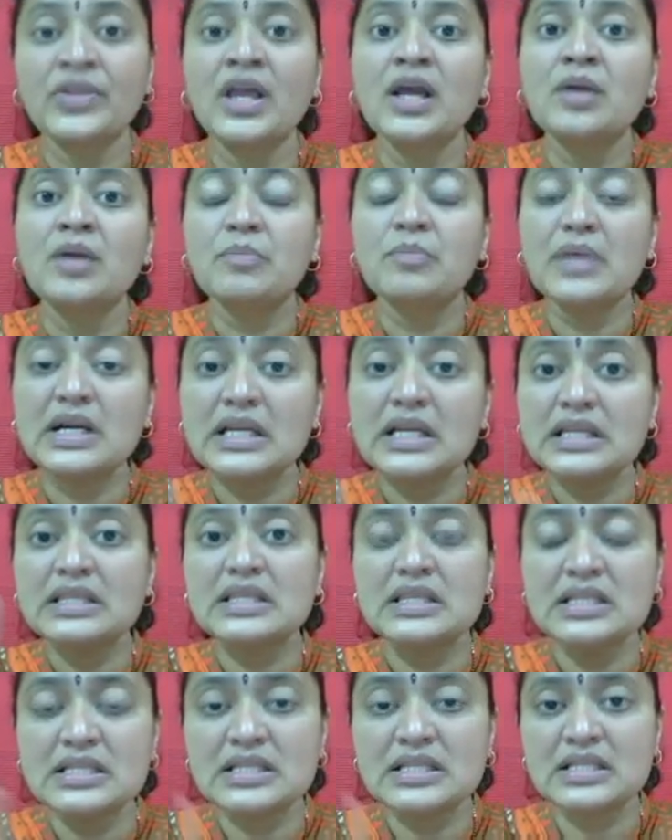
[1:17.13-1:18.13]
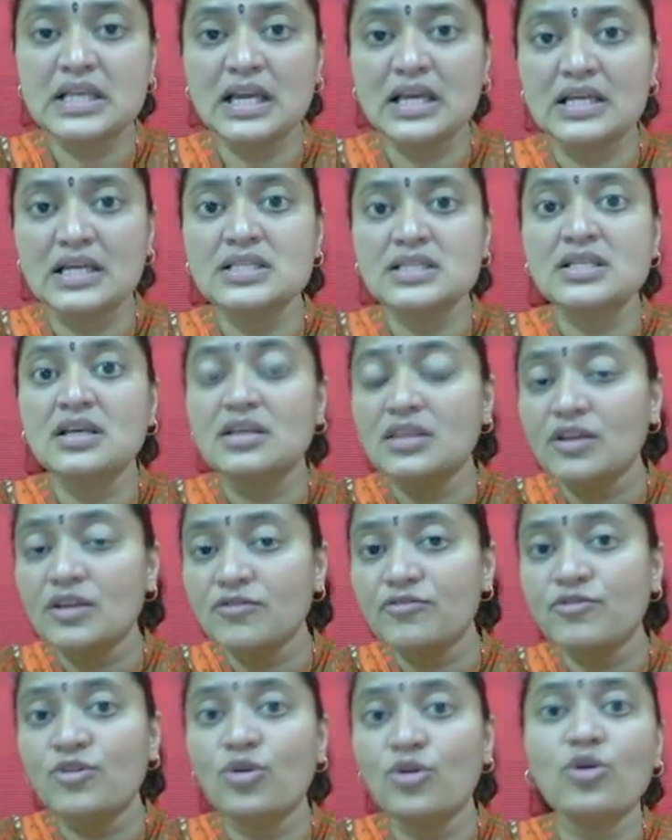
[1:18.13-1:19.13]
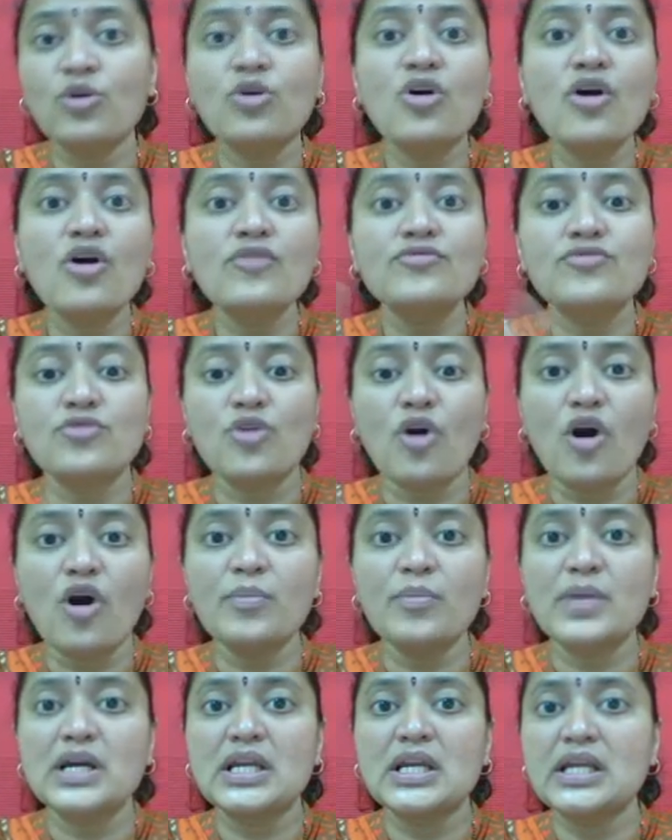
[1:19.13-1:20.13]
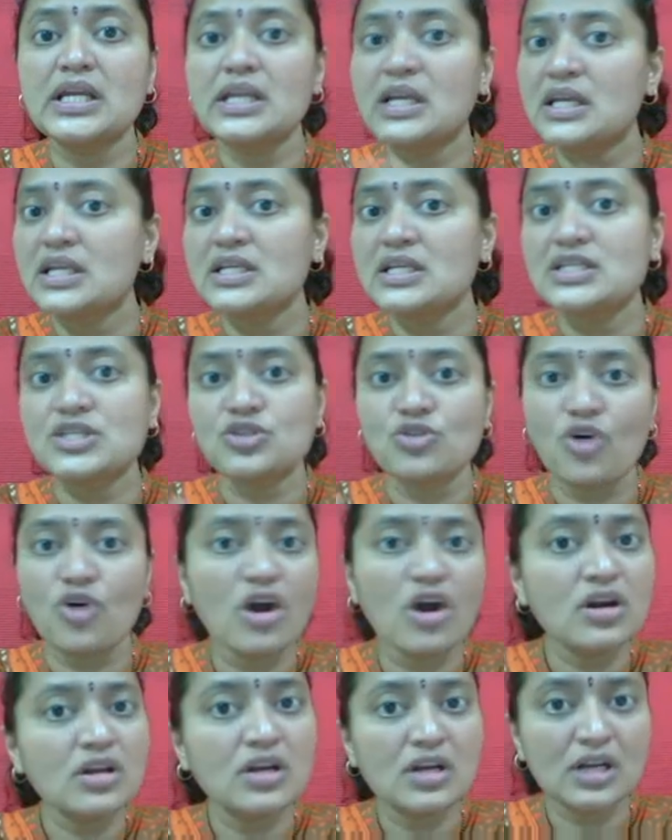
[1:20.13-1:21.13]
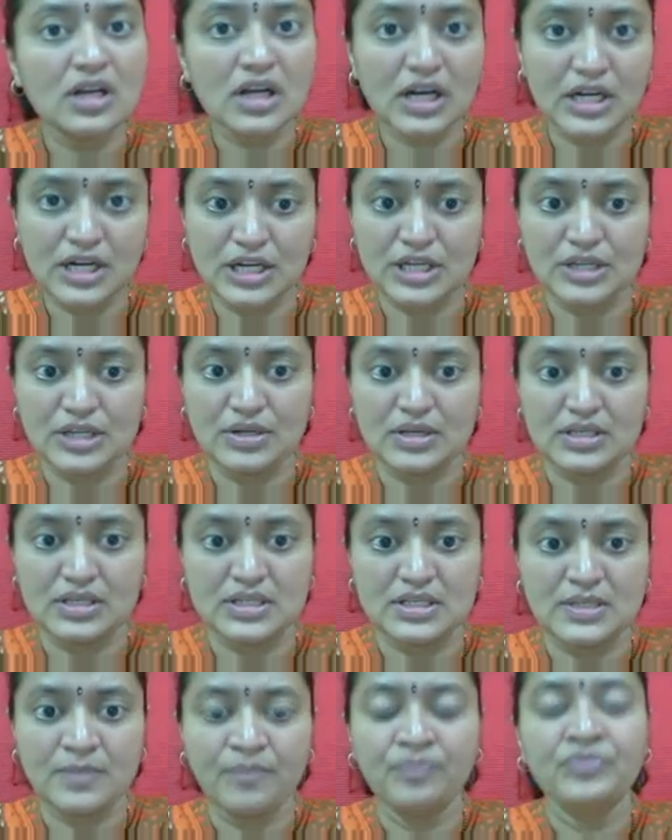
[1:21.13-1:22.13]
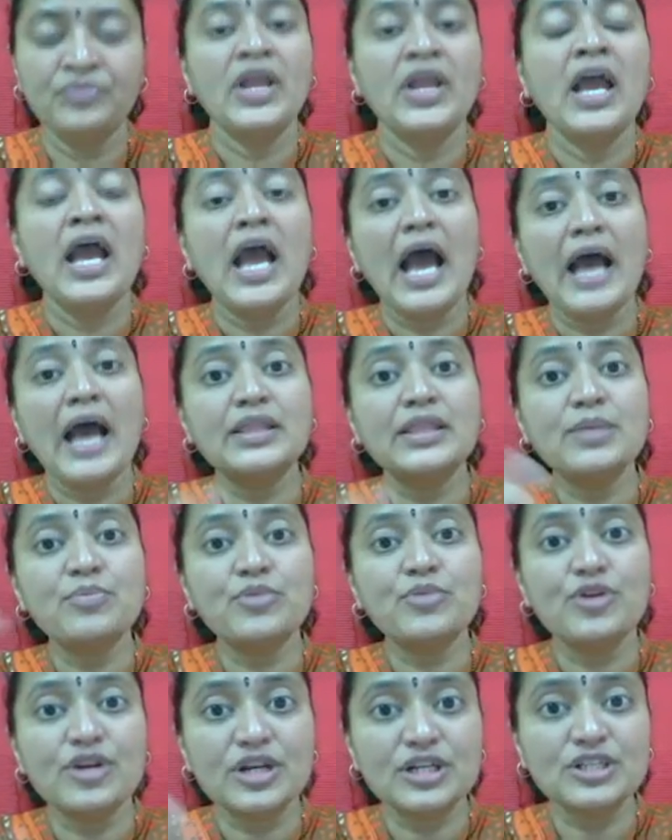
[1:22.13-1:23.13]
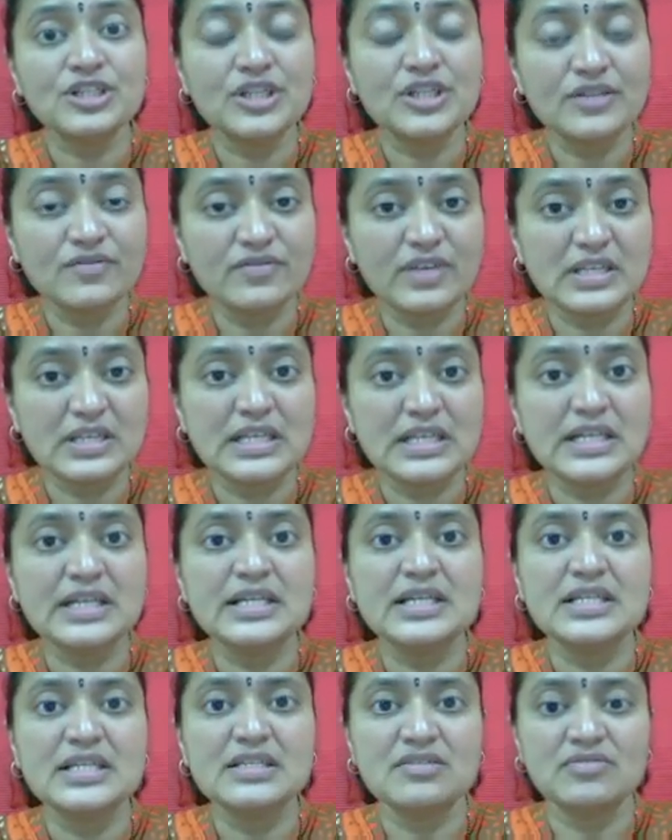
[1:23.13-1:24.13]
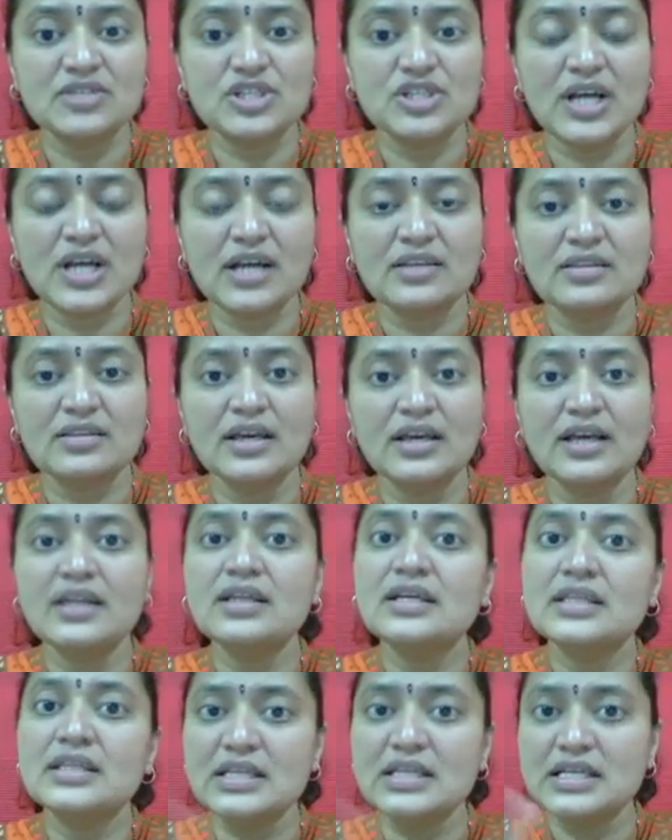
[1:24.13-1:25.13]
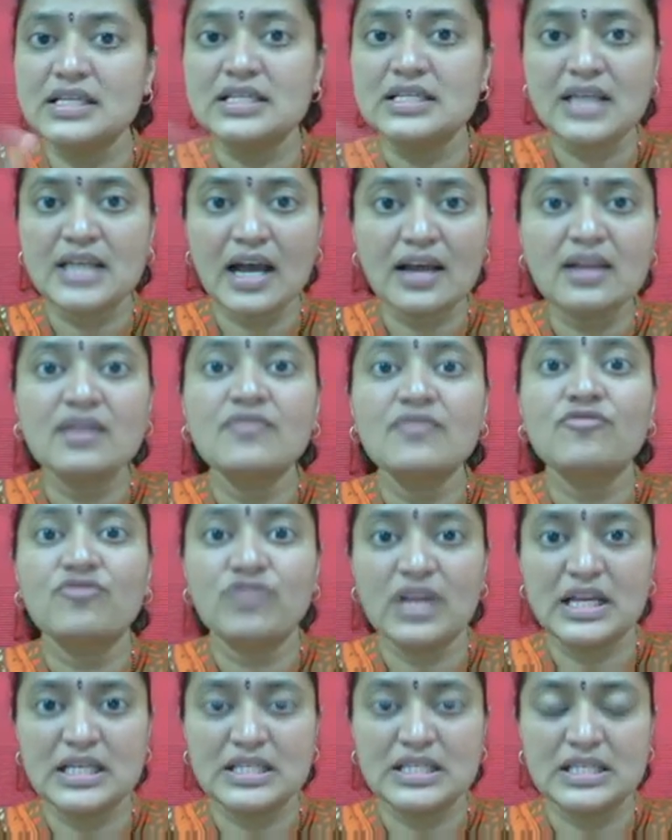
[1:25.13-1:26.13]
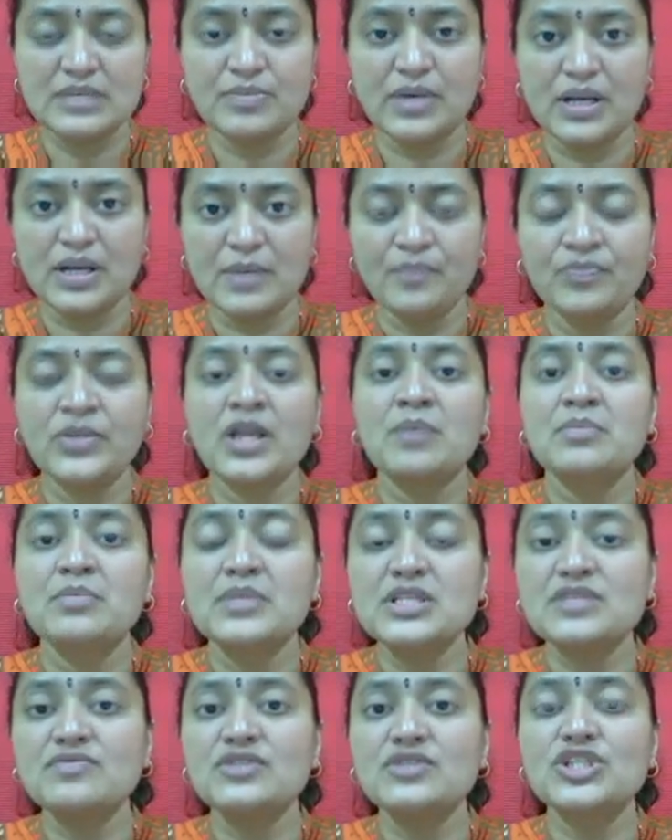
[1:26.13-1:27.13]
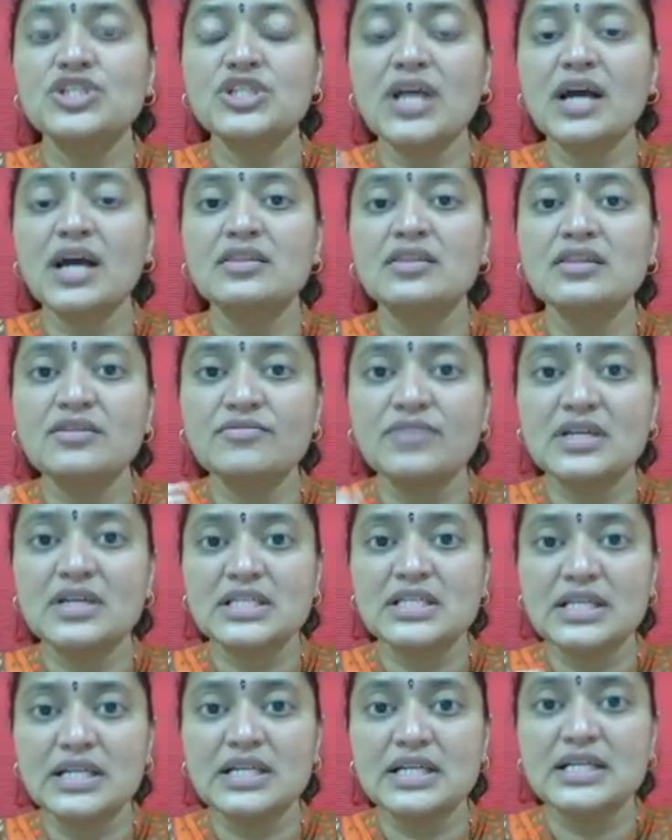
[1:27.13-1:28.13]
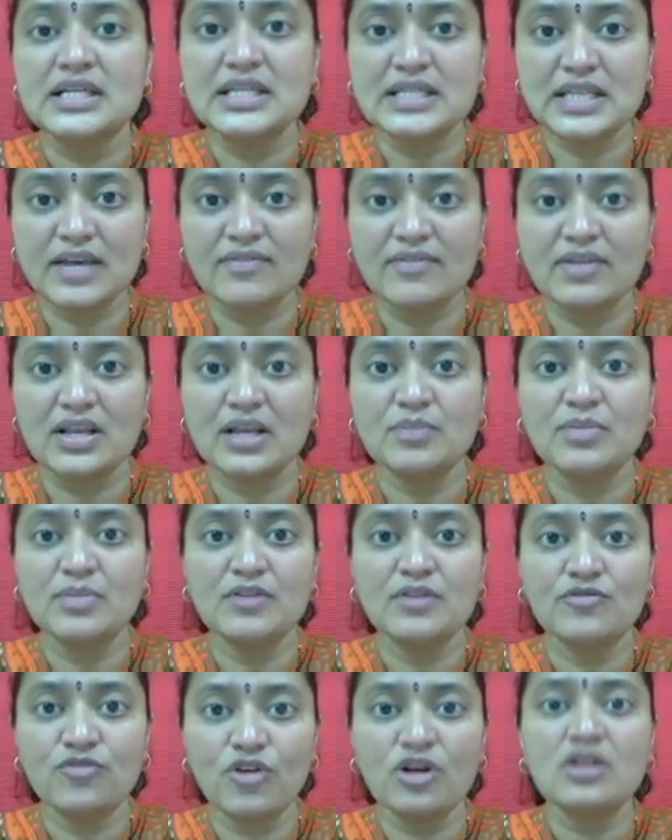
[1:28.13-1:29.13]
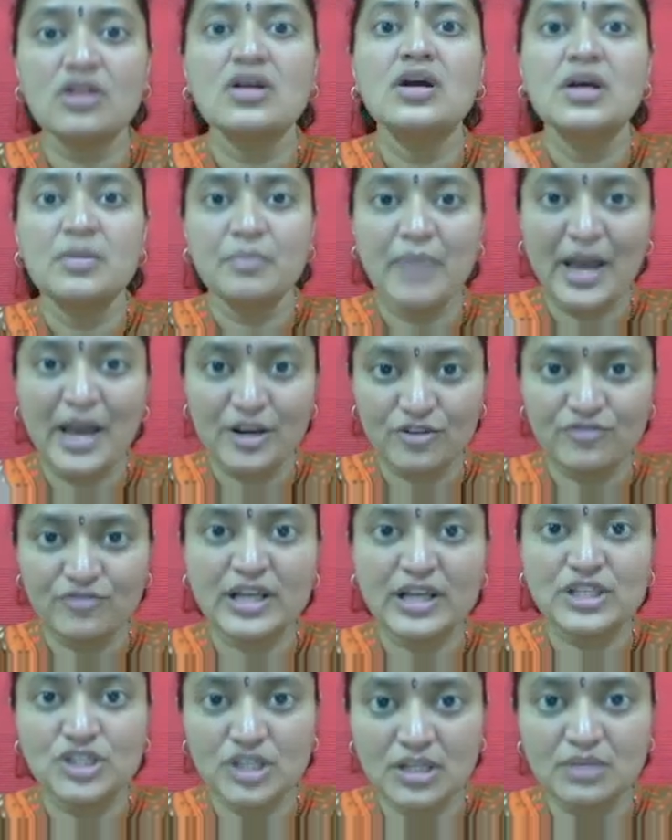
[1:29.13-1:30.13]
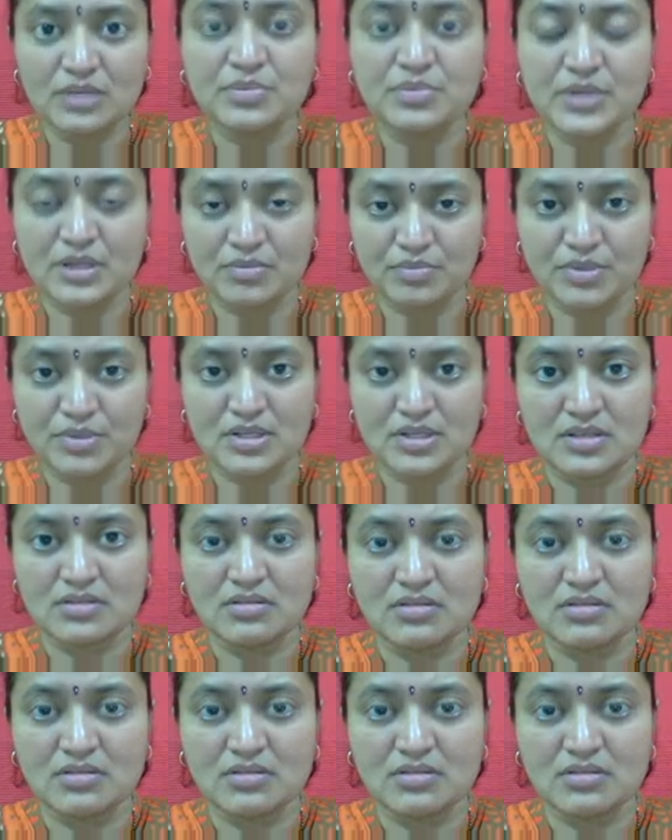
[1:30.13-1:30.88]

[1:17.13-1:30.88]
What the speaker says: But in this case the flow of raw material is not continuous, and the production facilities which are there, these are flexible, means which are the facilities available for manufacturing purpose.